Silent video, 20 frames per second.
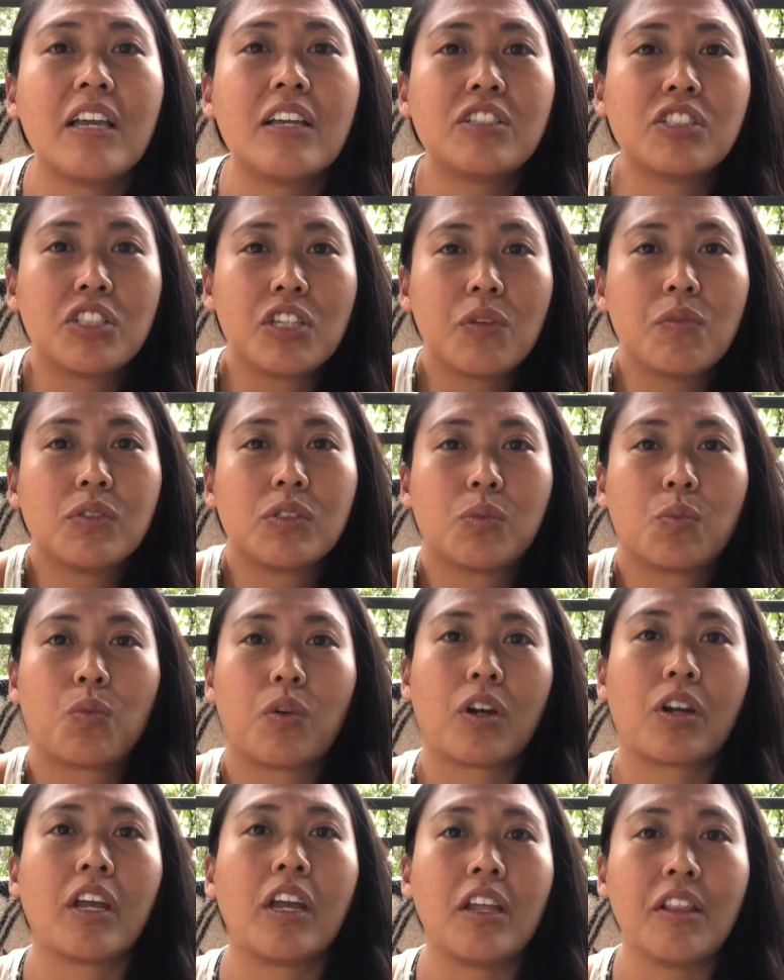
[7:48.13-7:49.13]
she was
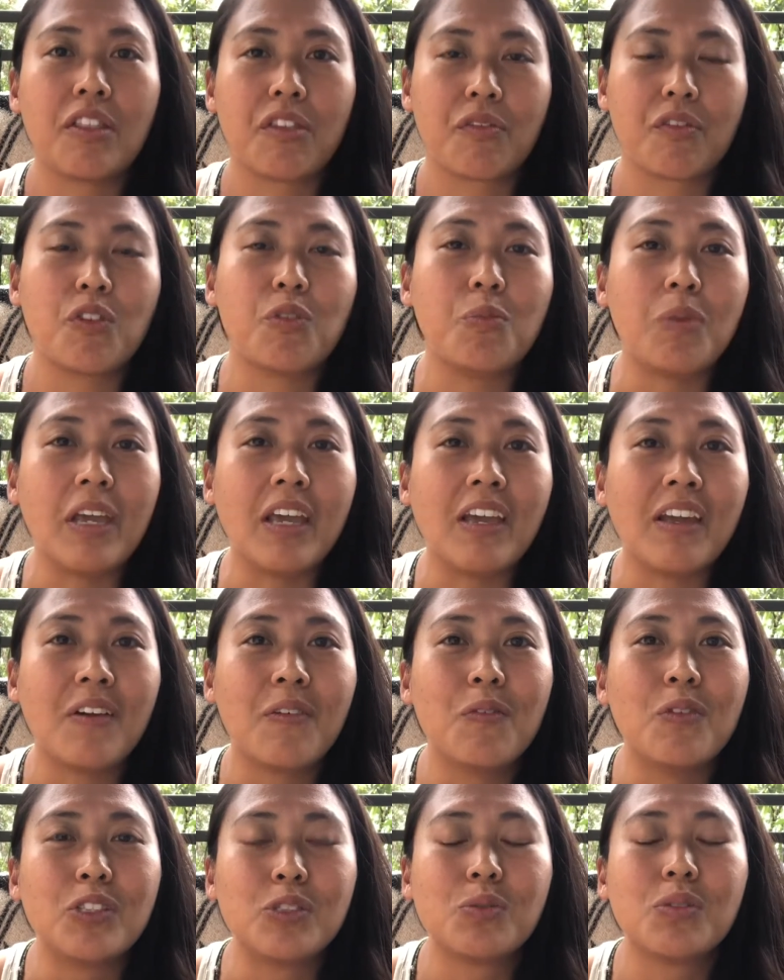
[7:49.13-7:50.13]
working through me,
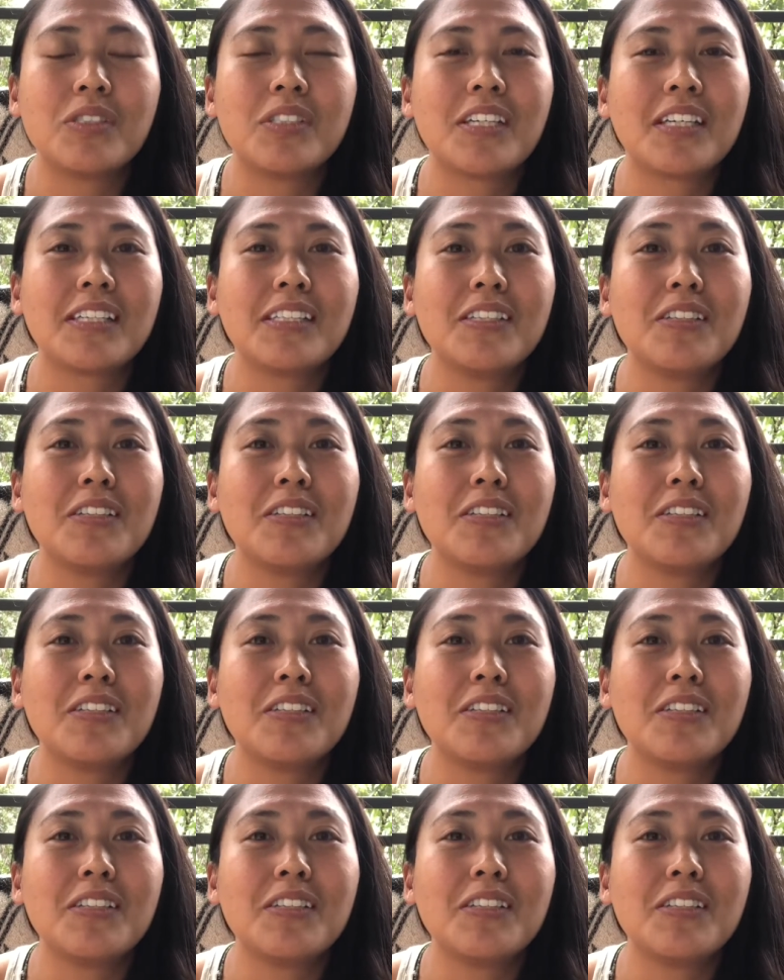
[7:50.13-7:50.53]
which was